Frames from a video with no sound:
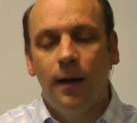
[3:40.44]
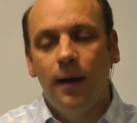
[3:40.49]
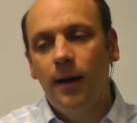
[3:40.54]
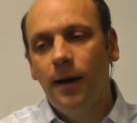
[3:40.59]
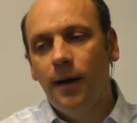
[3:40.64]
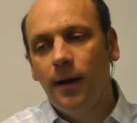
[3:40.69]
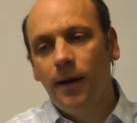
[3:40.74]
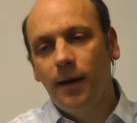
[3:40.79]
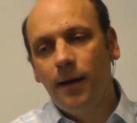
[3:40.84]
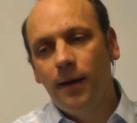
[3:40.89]

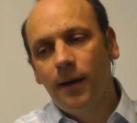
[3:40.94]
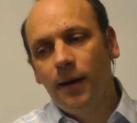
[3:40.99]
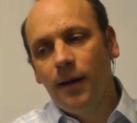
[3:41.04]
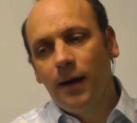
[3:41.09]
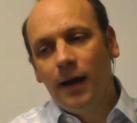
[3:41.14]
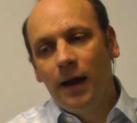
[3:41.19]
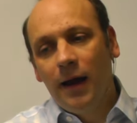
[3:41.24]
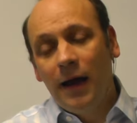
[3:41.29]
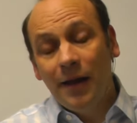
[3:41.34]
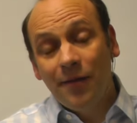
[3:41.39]

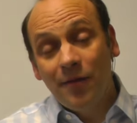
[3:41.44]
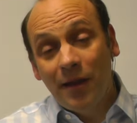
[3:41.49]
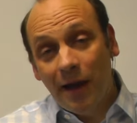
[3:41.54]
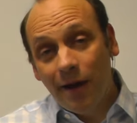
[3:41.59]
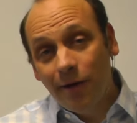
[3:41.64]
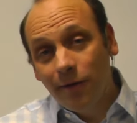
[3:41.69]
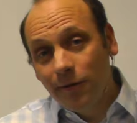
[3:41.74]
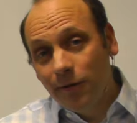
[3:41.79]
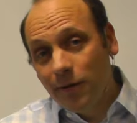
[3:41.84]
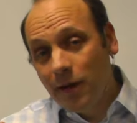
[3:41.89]
And
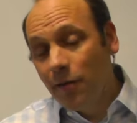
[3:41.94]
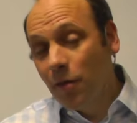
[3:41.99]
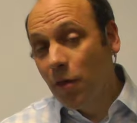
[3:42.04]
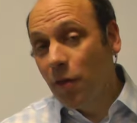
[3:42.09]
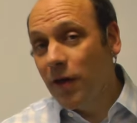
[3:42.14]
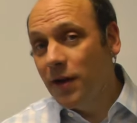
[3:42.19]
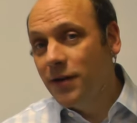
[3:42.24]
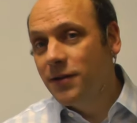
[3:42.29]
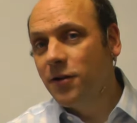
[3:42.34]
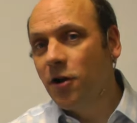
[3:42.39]
now the other
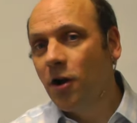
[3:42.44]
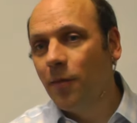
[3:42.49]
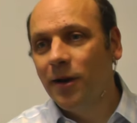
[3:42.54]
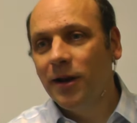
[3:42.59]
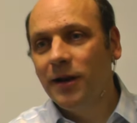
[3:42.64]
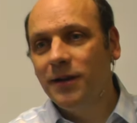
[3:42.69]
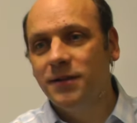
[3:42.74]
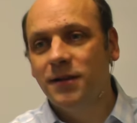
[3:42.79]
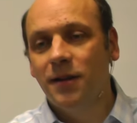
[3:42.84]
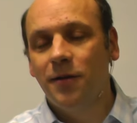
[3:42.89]
thing to
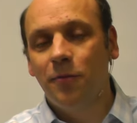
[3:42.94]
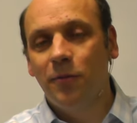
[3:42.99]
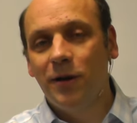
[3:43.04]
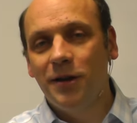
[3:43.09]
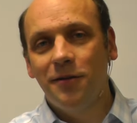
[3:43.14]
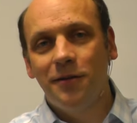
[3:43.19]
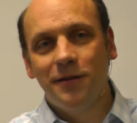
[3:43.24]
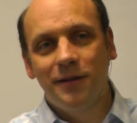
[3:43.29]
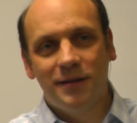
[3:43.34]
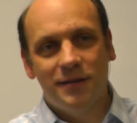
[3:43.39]
comment is that we're
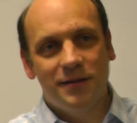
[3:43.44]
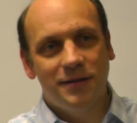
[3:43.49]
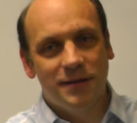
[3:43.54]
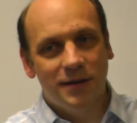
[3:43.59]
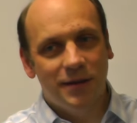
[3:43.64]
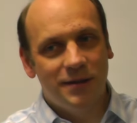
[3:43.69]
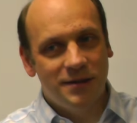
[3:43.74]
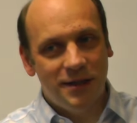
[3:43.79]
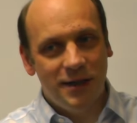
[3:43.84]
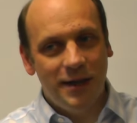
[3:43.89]
doing this as
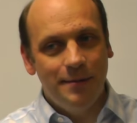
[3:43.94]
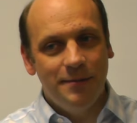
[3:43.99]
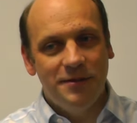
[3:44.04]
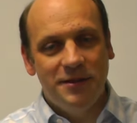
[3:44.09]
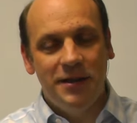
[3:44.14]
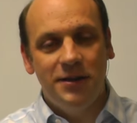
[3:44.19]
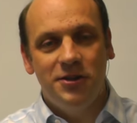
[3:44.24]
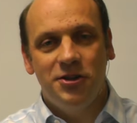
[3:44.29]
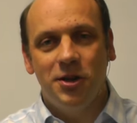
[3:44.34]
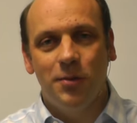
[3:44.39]
a team
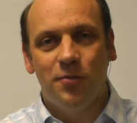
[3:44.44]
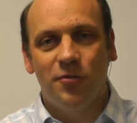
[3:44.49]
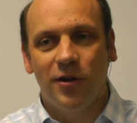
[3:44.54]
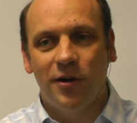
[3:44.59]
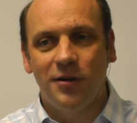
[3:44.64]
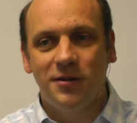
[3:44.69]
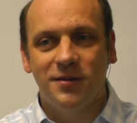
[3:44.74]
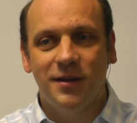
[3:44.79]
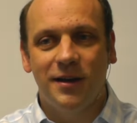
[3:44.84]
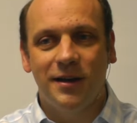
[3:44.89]
teaching
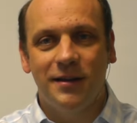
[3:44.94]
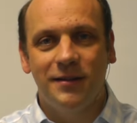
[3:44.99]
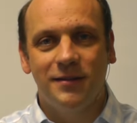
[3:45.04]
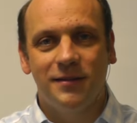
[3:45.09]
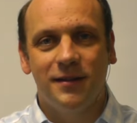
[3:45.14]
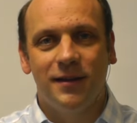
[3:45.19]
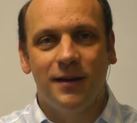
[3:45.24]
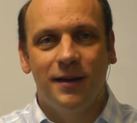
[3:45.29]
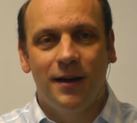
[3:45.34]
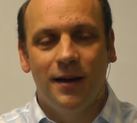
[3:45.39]
approach. That
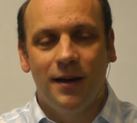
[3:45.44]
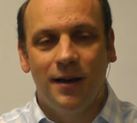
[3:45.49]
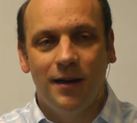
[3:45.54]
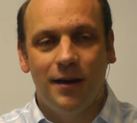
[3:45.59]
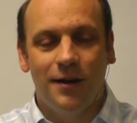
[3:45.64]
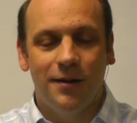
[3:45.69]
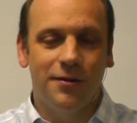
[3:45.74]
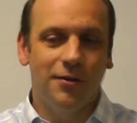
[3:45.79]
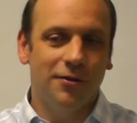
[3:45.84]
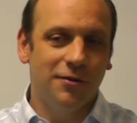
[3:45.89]
is,
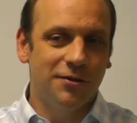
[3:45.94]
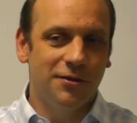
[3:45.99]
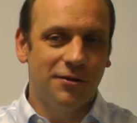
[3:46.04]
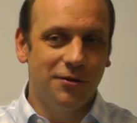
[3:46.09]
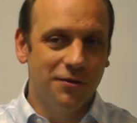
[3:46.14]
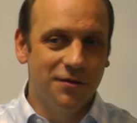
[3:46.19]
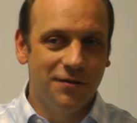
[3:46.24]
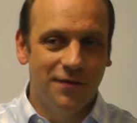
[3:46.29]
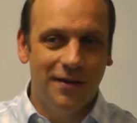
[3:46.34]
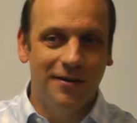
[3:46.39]
Dr.
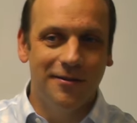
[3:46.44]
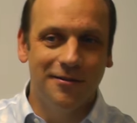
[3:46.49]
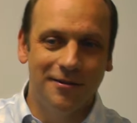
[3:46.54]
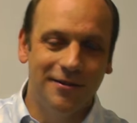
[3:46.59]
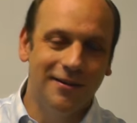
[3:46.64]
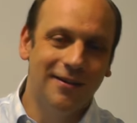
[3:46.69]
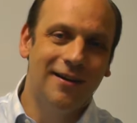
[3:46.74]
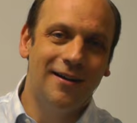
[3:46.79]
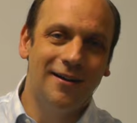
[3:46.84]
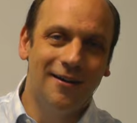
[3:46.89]
Horsfield
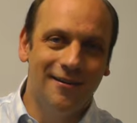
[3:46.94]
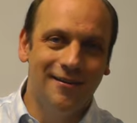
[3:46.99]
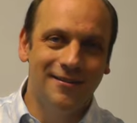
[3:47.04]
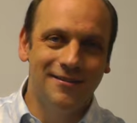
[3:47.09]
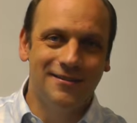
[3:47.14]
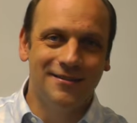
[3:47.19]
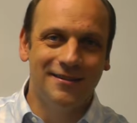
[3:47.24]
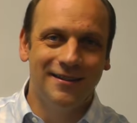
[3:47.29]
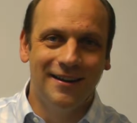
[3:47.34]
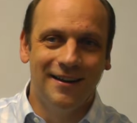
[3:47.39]

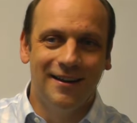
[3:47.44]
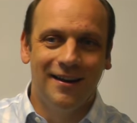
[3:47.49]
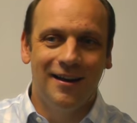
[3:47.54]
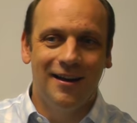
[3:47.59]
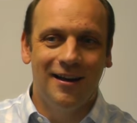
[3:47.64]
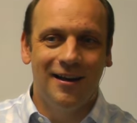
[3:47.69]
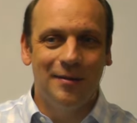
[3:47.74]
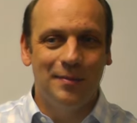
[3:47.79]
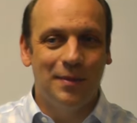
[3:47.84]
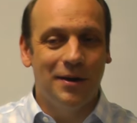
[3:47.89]
asked
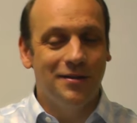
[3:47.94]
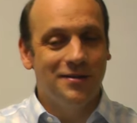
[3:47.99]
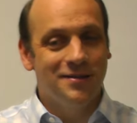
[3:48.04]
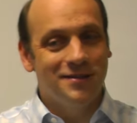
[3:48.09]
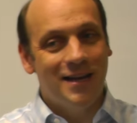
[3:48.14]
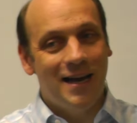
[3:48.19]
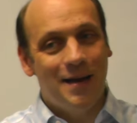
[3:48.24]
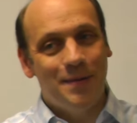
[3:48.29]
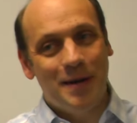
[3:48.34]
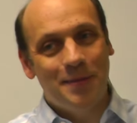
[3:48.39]
both
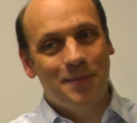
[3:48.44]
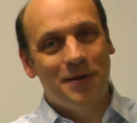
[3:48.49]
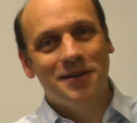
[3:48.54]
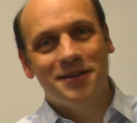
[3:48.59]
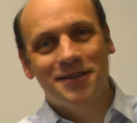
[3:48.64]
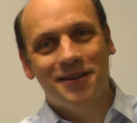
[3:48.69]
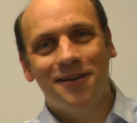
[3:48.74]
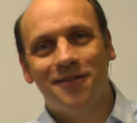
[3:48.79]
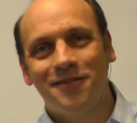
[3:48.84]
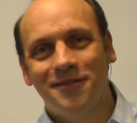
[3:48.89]
Sam and
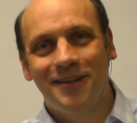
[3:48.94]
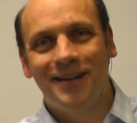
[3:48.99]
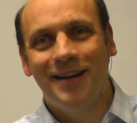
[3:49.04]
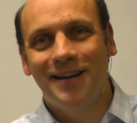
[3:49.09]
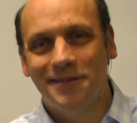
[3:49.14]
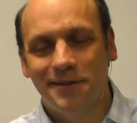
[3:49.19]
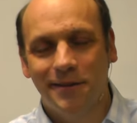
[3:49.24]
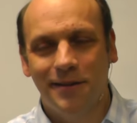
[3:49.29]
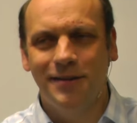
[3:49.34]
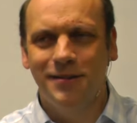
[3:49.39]
myself to
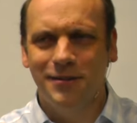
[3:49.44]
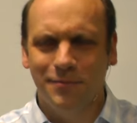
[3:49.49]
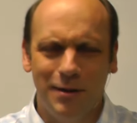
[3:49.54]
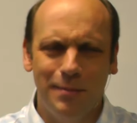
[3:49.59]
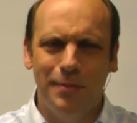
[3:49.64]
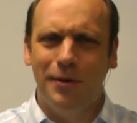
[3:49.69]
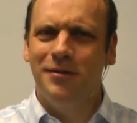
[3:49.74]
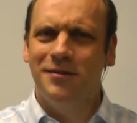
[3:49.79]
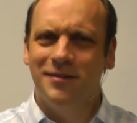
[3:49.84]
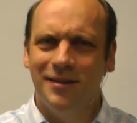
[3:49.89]
lecture this, and we
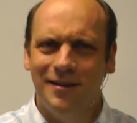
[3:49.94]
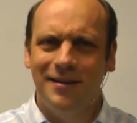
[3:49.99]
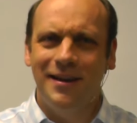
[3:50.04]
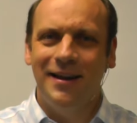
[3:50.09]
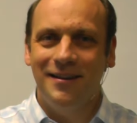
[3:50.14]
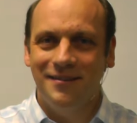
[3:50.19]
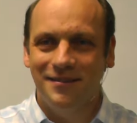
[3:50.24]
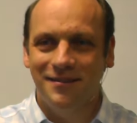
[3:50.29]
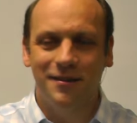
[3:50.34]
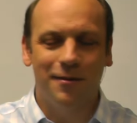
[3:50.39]
both said
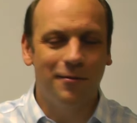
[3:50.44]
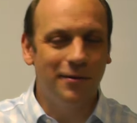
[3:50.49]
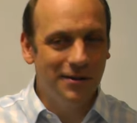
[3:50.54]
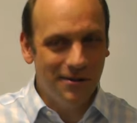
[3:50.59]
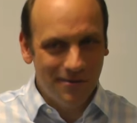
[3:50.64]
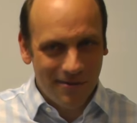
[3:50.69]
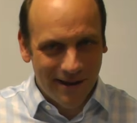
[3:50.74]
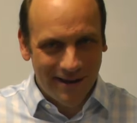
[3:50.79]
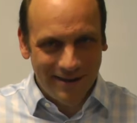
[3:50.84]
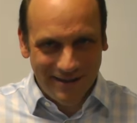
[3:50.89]
yes, so we're
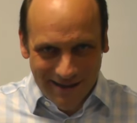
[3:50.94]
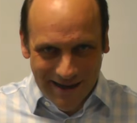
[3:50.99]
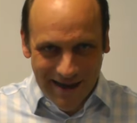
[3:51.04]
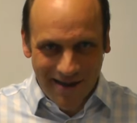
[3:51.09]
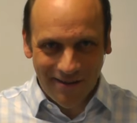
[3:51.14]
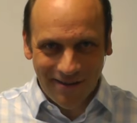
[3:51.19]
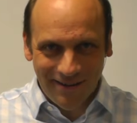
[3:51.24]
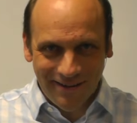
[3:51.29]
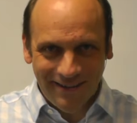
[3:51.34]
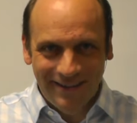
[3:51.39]
doing it
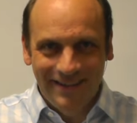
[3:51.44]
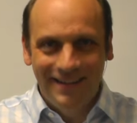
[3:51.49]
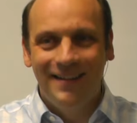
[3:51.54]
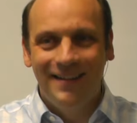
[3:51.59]
together.